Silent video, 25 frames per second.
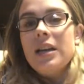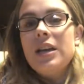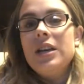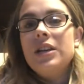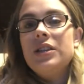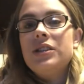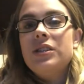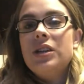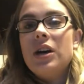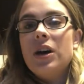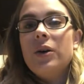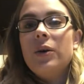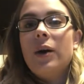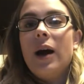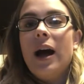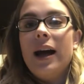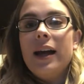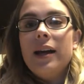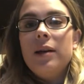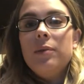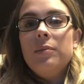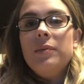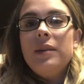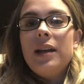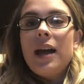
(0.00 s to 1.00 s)
So I
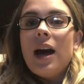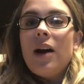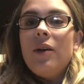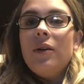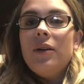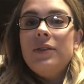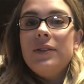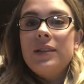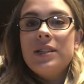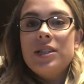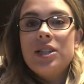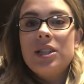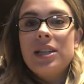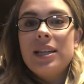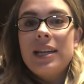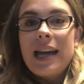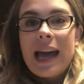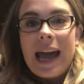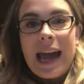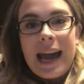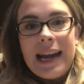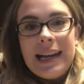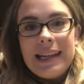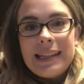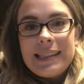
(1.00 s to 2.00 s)
am now officially
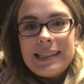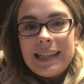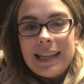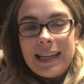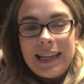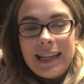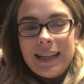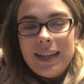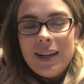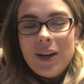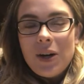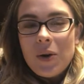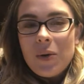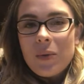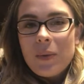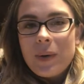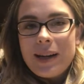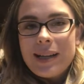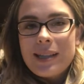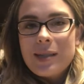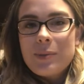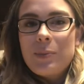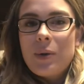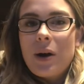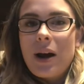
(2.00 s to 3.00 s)
18
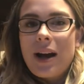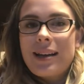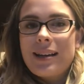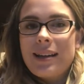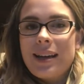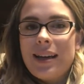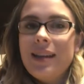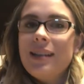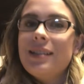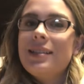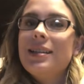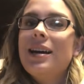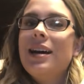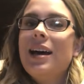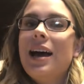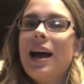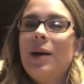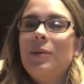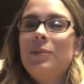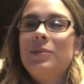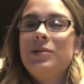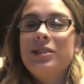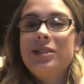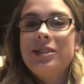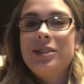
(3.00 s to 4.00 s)
weeks pregnant.
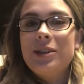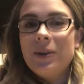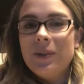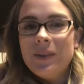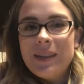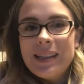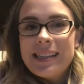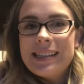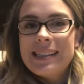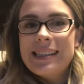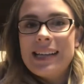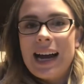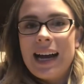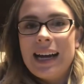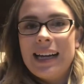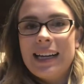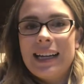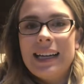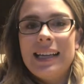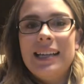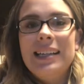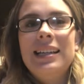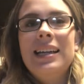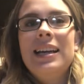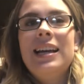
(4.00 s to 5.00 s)
I'm so
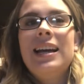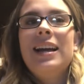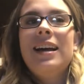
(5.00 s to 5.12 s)
excited.